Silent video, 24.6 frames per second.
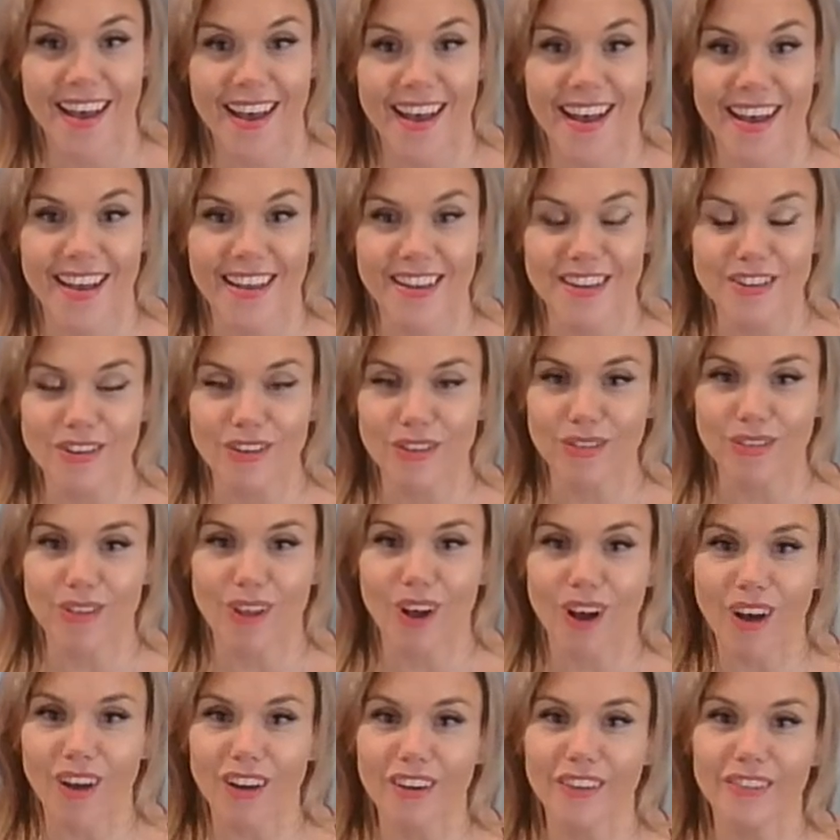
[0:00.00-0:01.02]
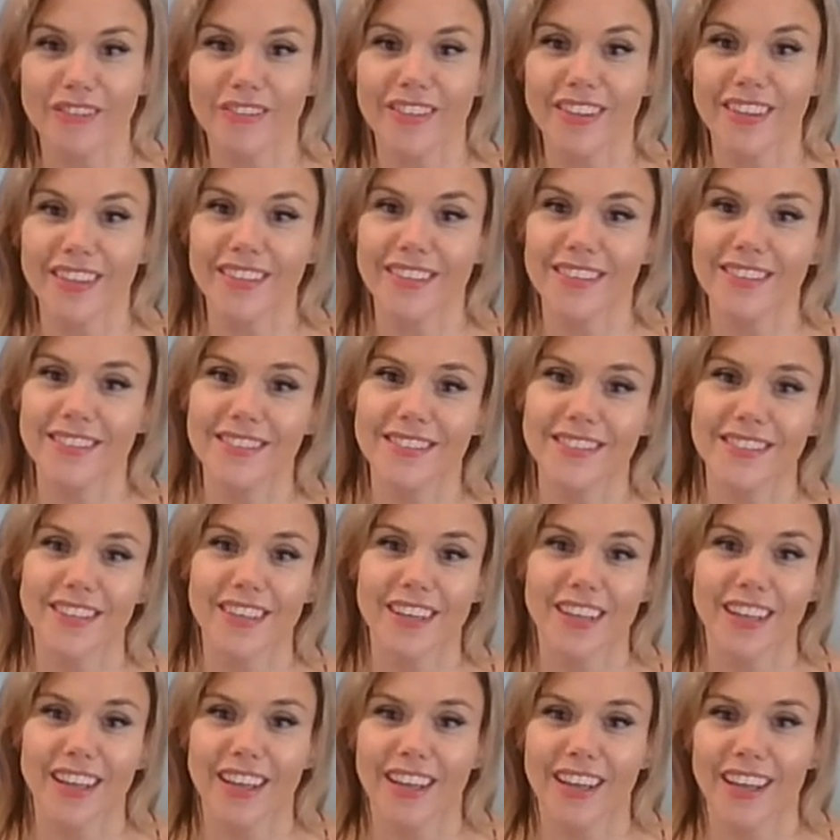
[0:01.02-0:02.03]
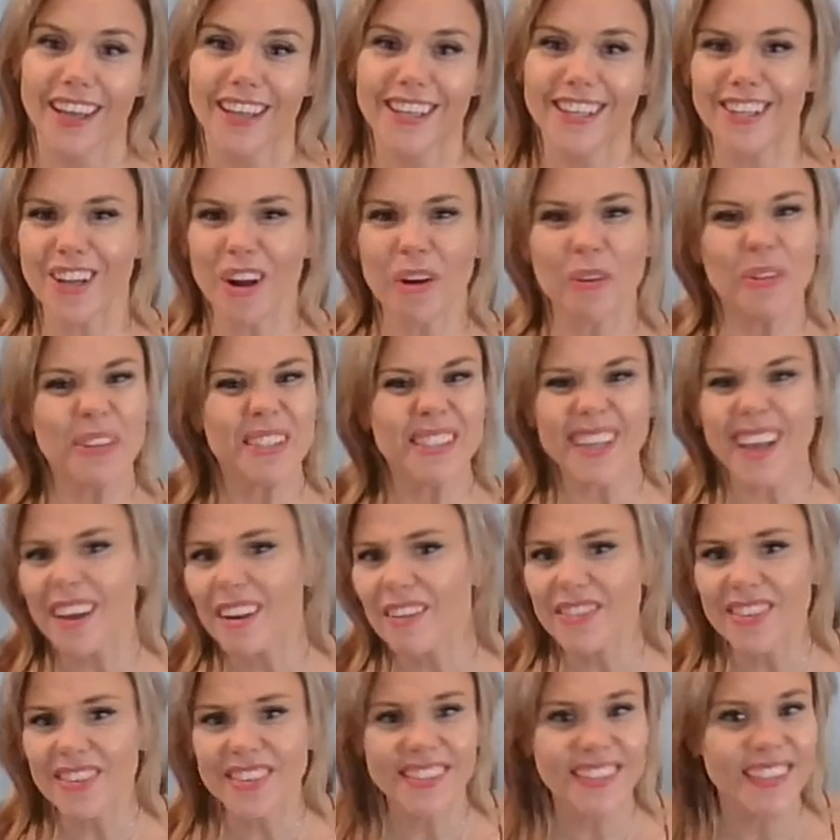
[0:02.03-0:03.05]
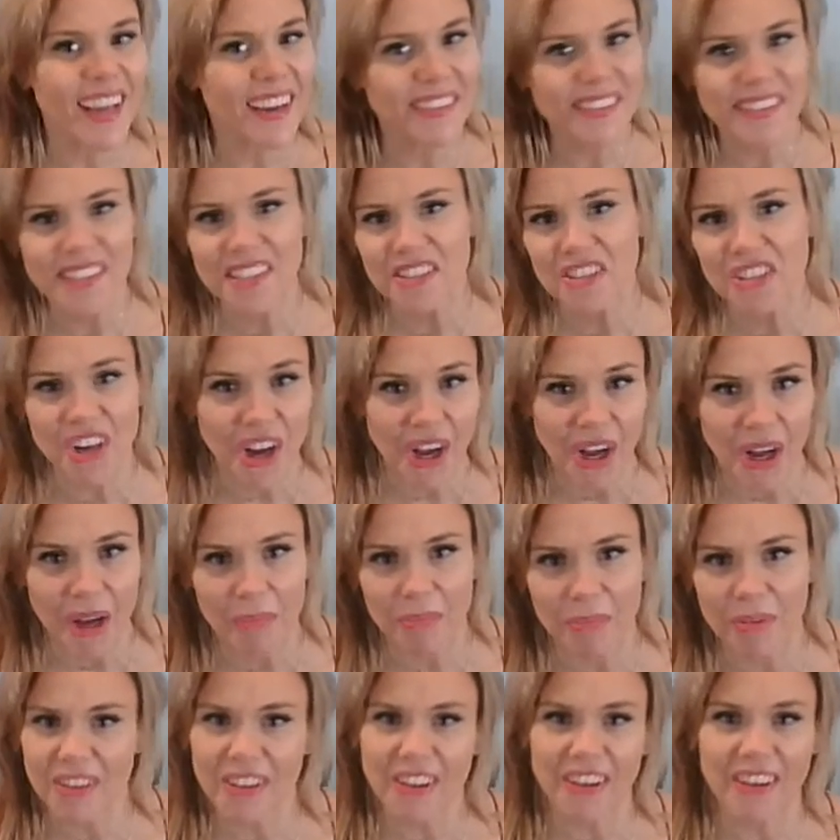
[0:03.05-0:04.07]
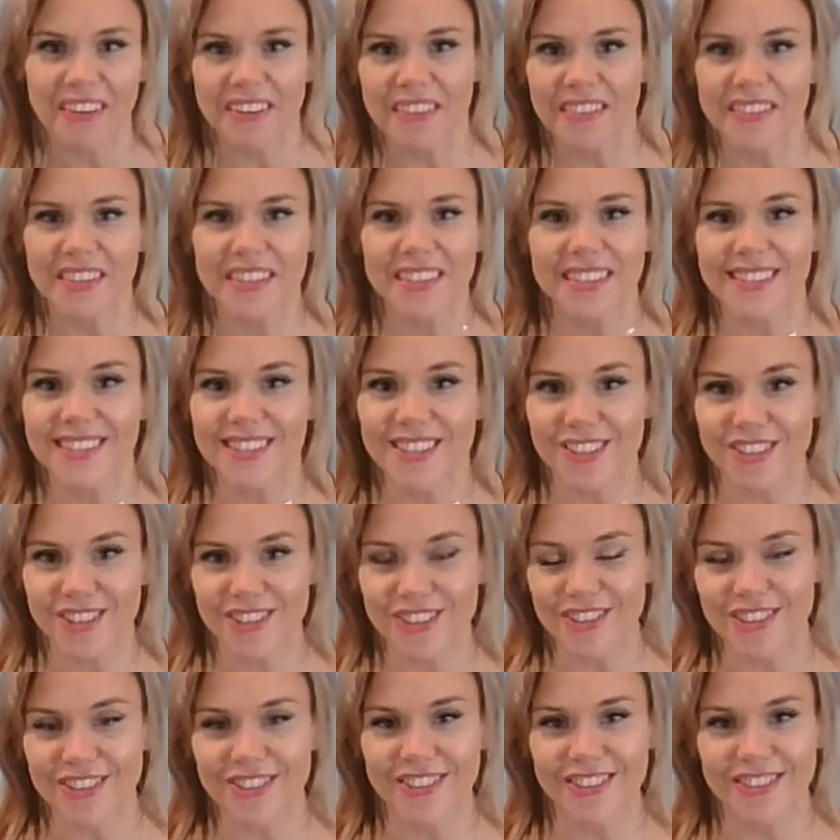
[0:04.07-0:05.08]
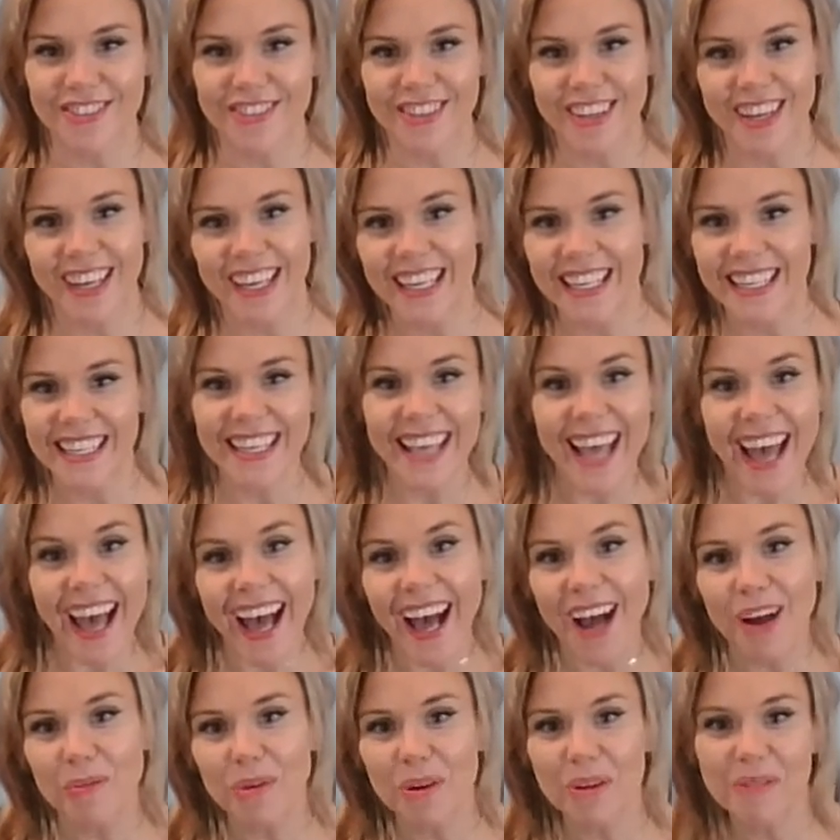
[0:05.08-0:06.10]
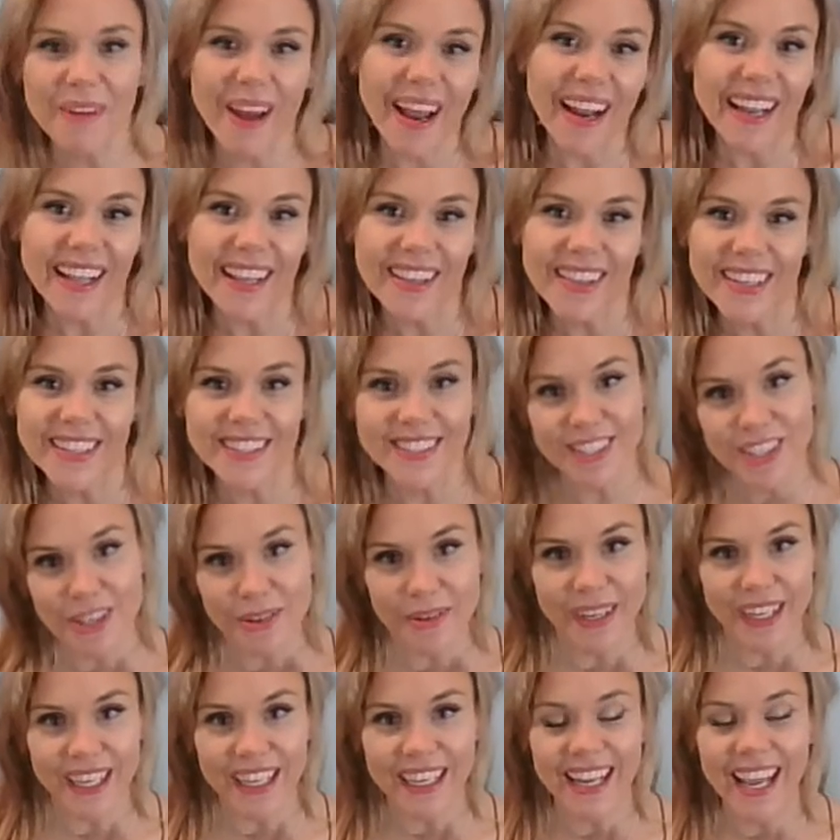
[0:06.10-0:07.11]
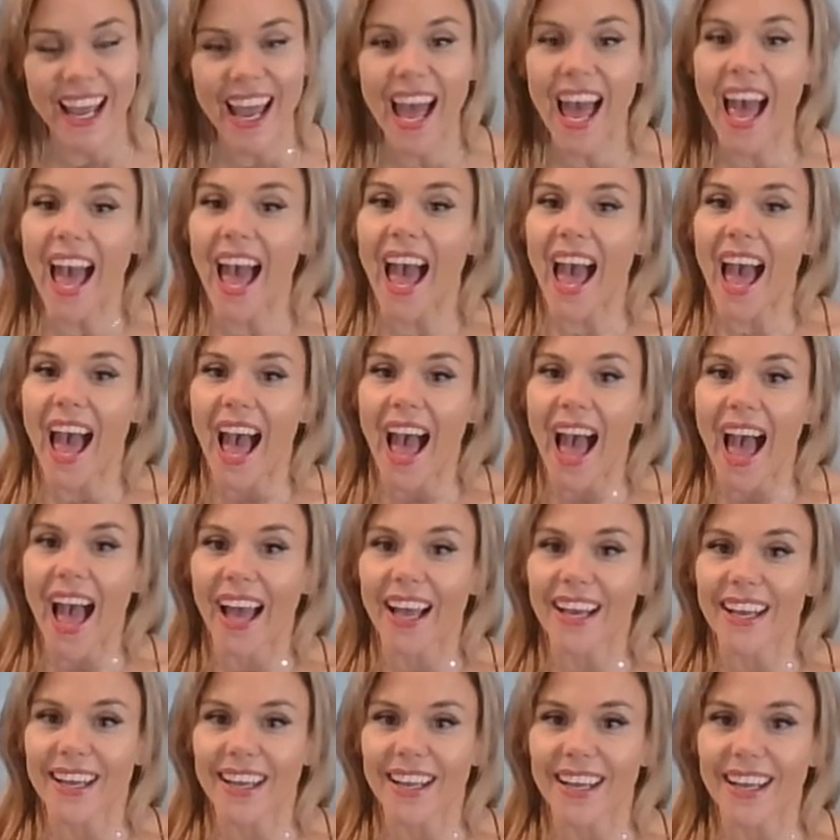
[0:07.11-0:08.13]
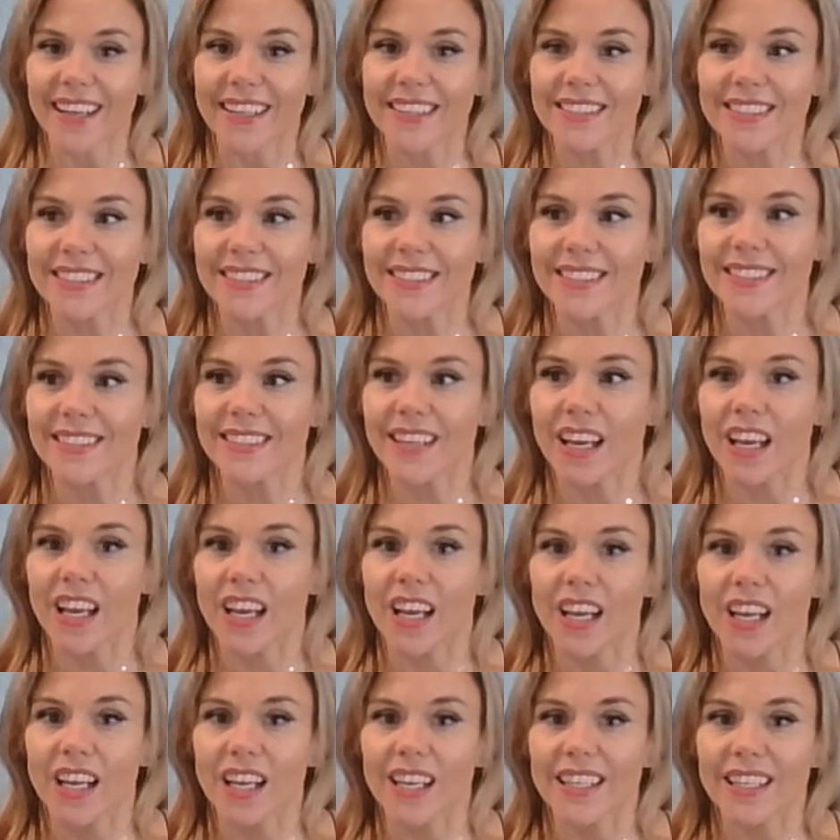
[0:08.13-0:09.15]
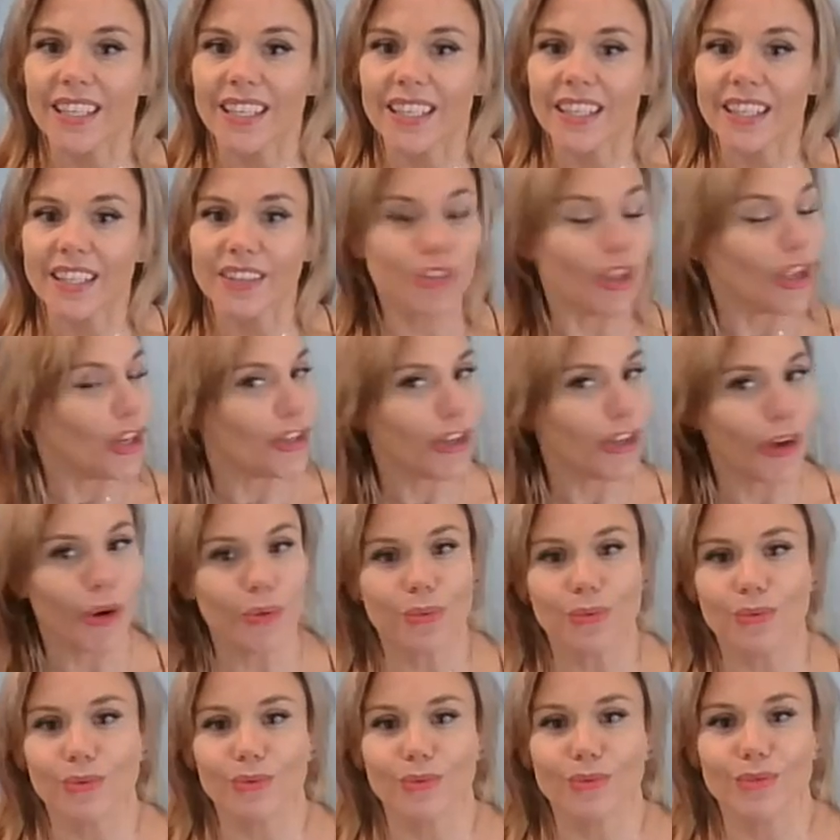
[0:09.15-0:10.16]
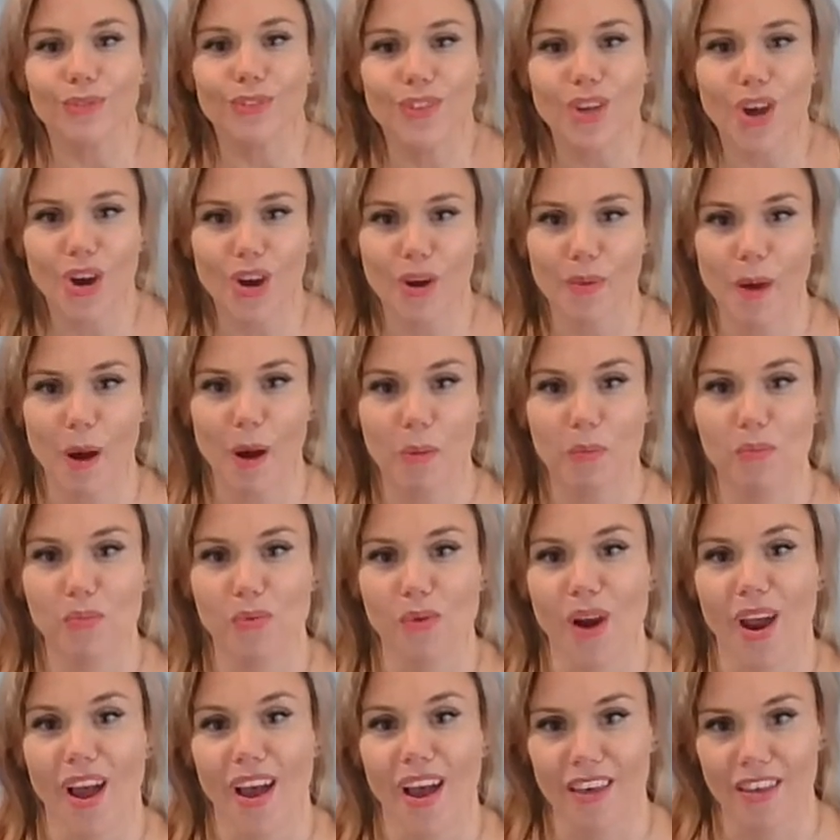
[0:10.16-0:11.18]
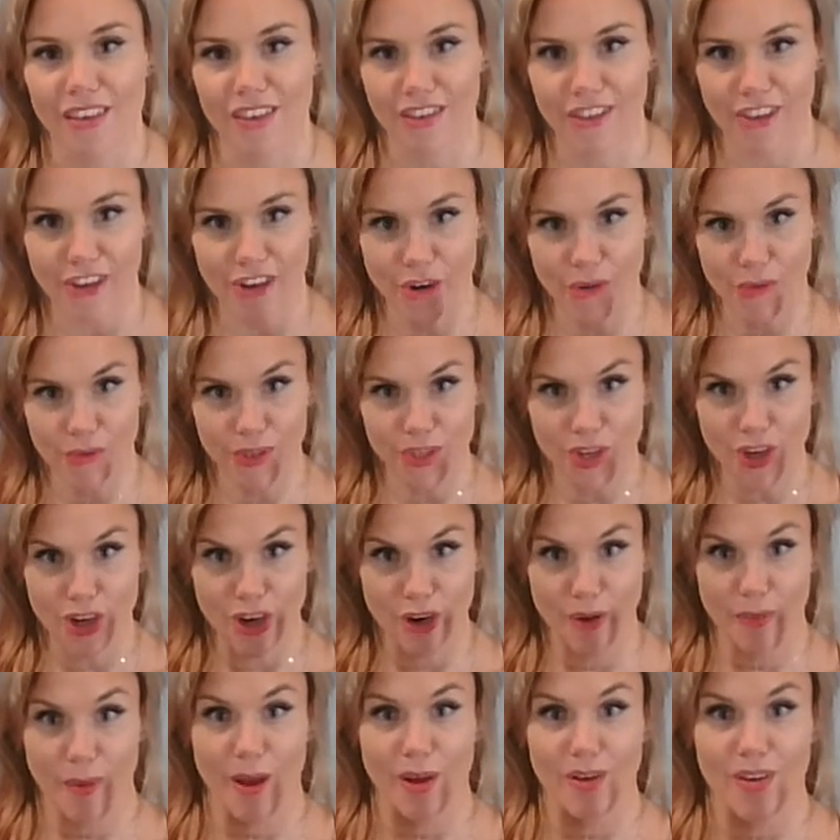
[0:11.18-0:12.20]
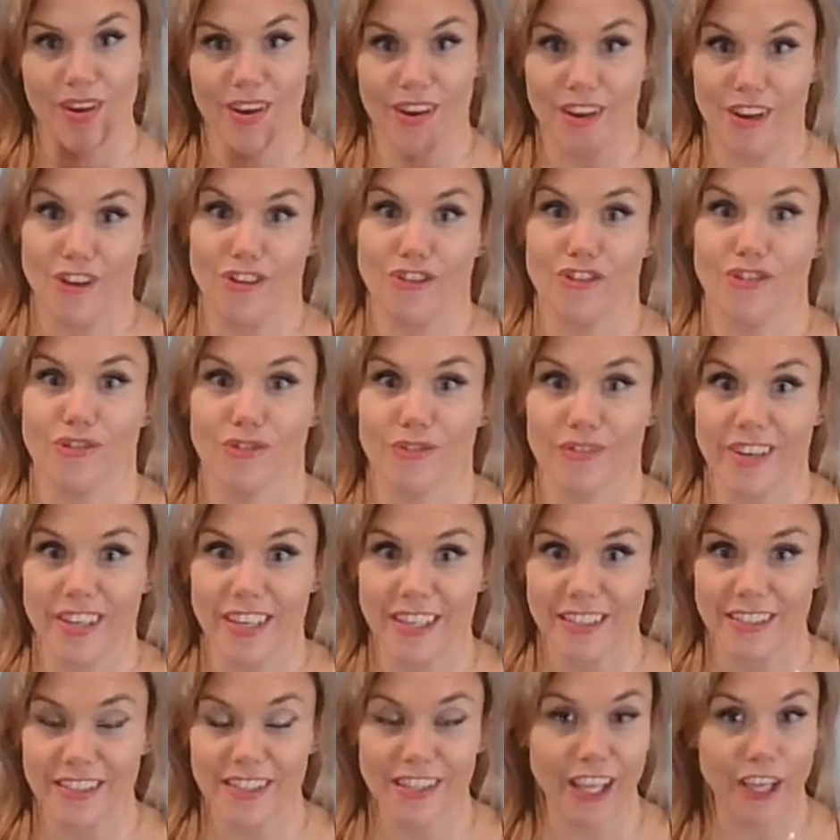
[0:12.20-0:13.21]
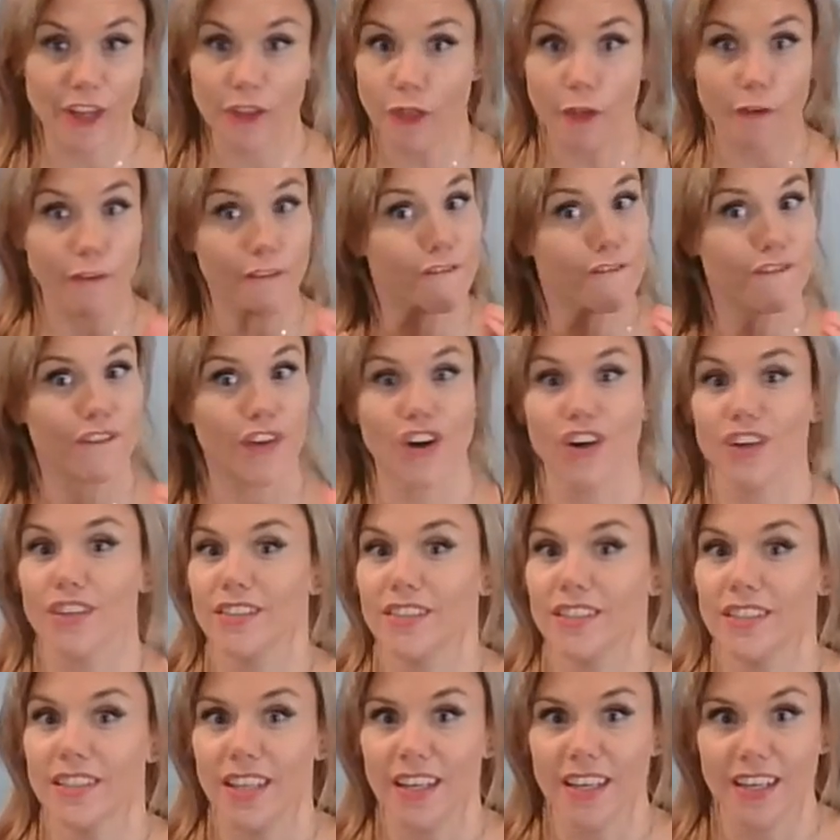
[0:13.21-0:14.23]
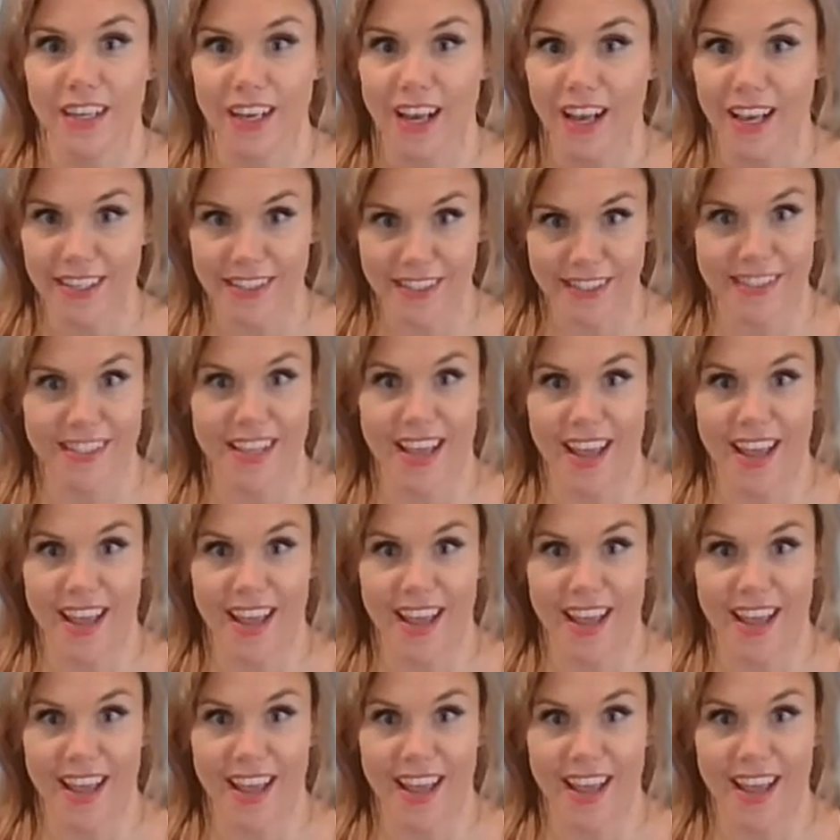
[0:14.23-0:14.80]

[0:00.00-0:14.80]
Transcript: and a lot of these, it's kind of a sexy job. A lot of these teachers are like, yeah, we're ready, let's do it. And they don't talk about breath, they don't talk about injuries. Like the first thing I